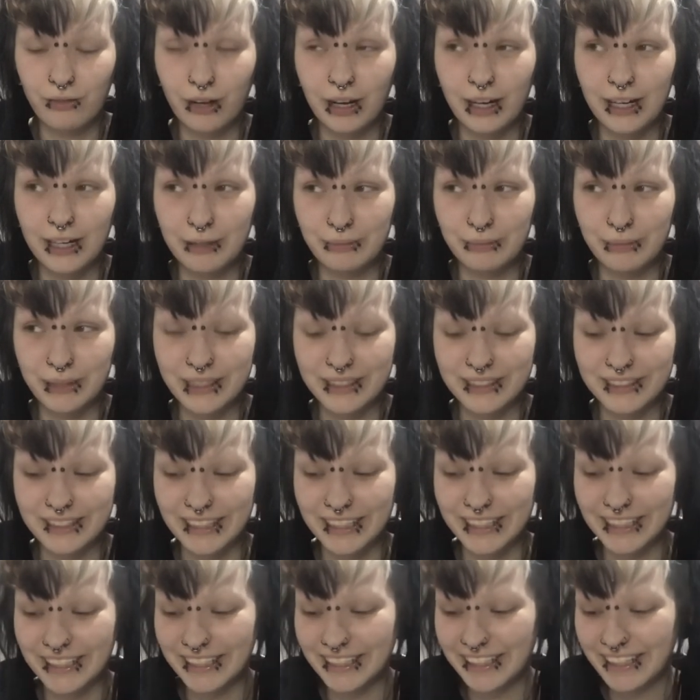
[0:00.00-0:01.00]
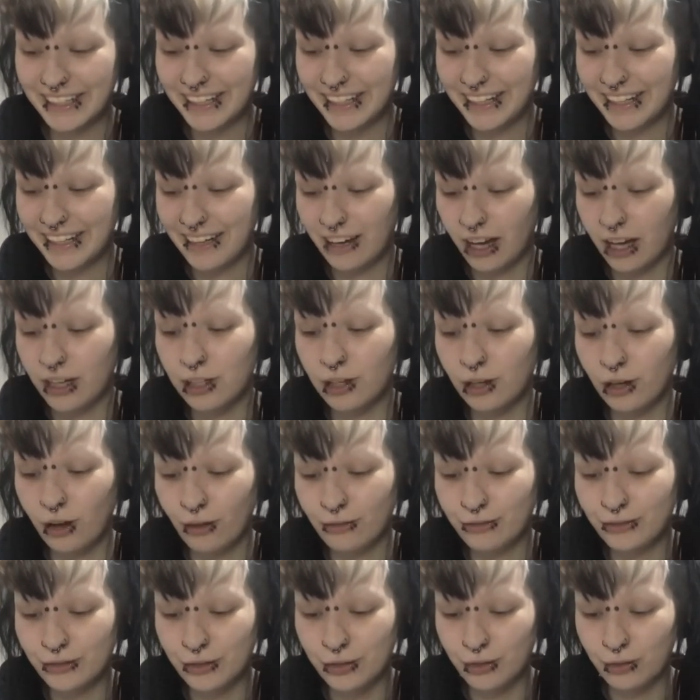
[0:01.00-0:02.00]
really miss it. I'd
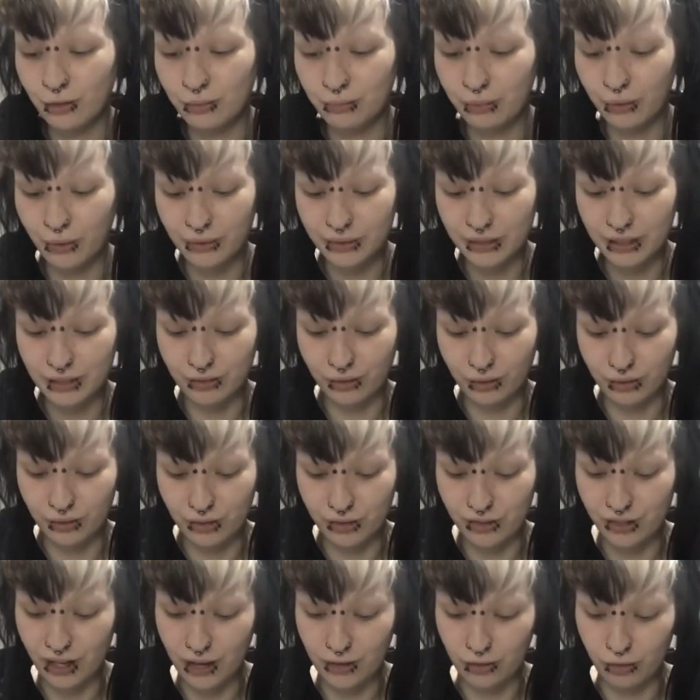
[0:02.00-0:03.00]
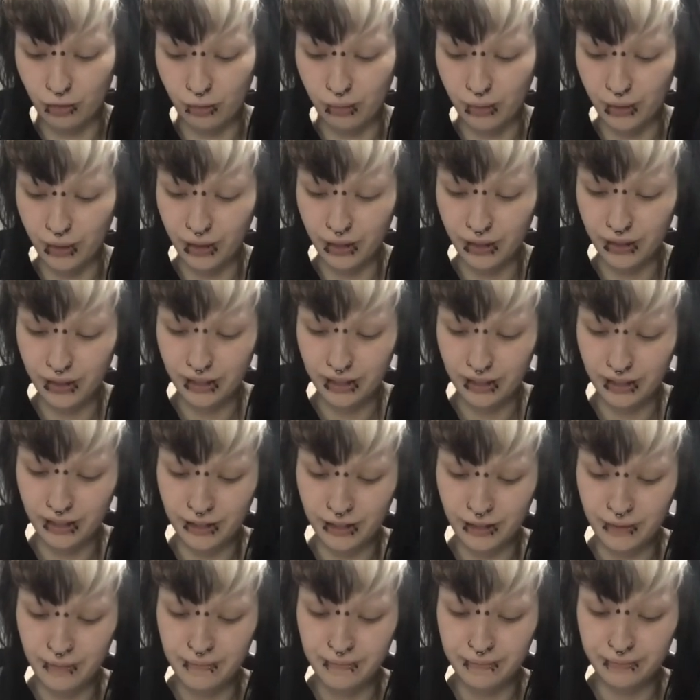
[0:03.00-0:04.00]
love to do unboxings on the channel, but
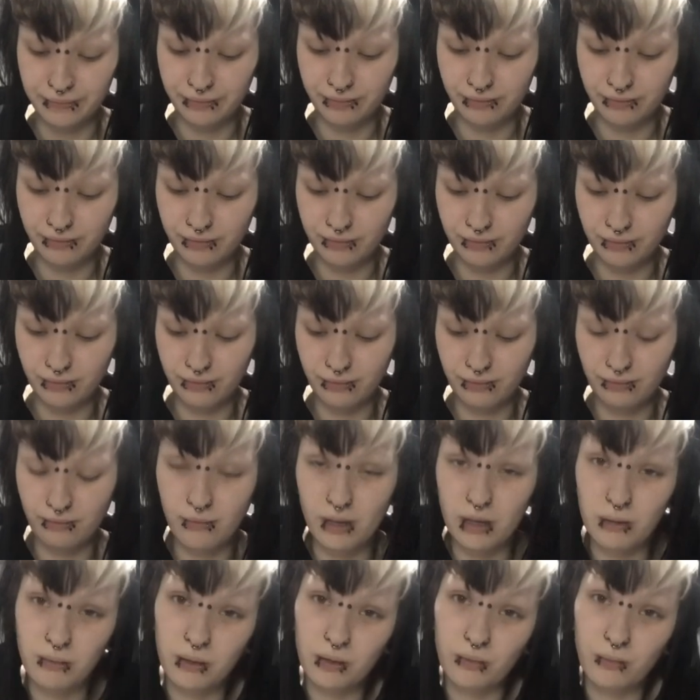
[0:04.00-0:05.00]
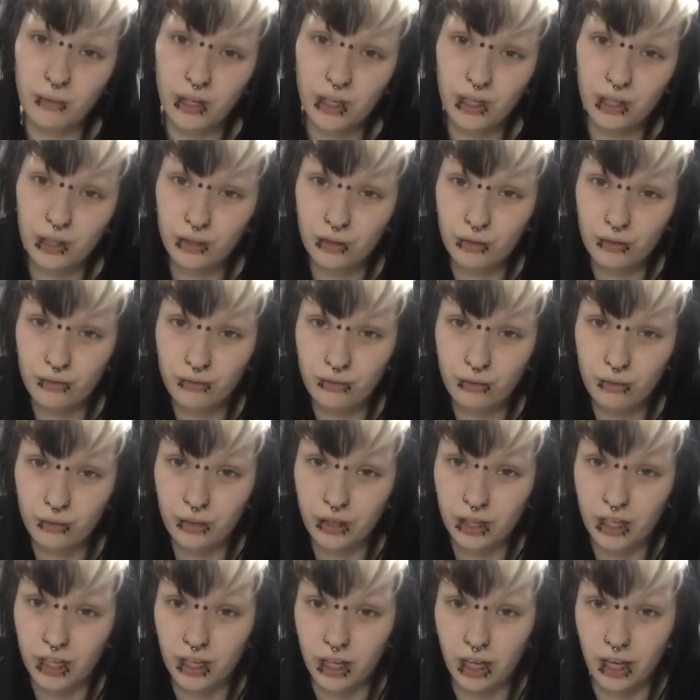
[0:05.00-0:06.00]
maybe when I can
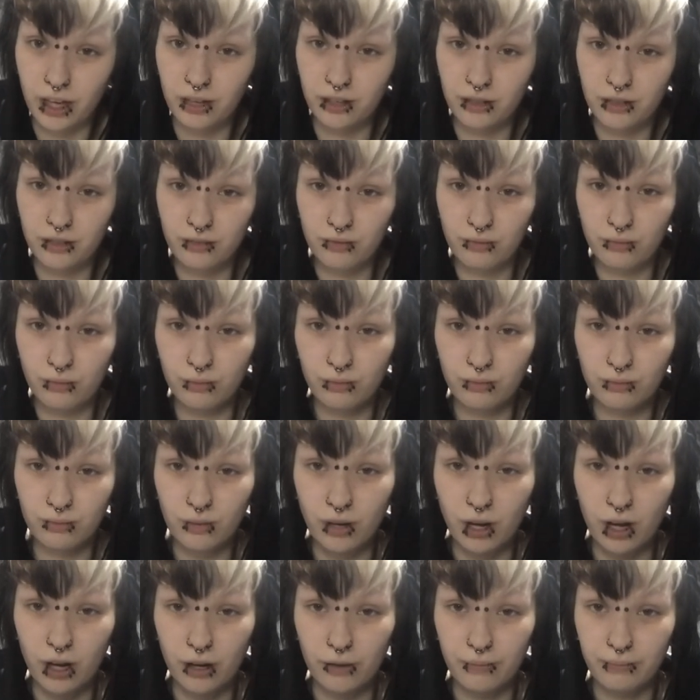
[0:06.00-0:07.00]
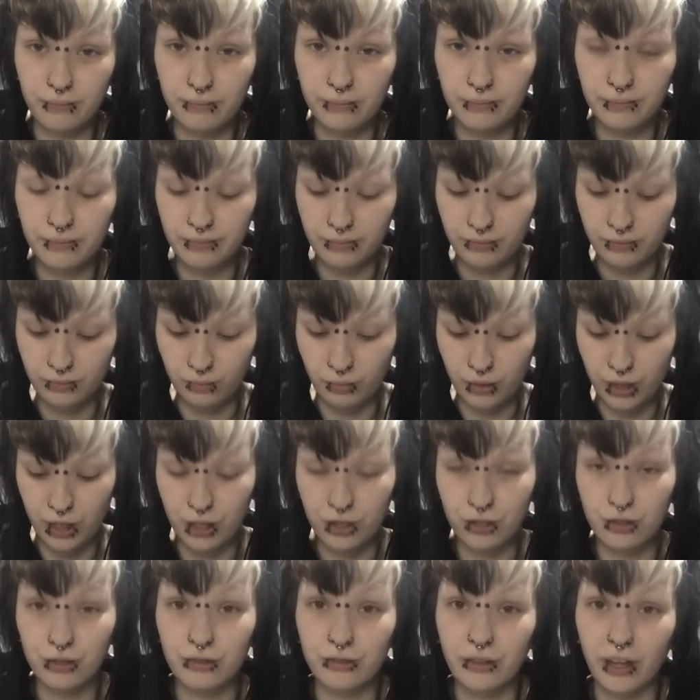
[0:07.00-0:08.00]
afford it again, um, we
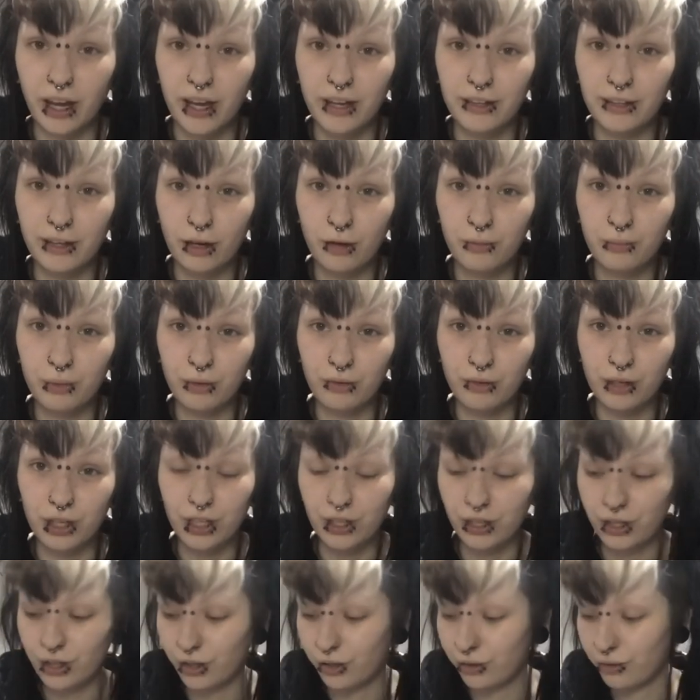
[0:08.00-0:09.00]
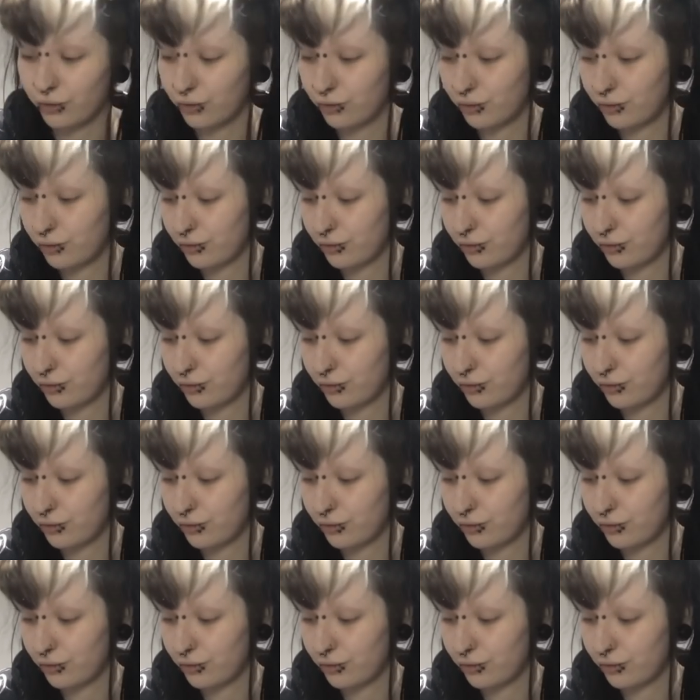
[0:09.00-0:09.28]
could do that and that would be really cute.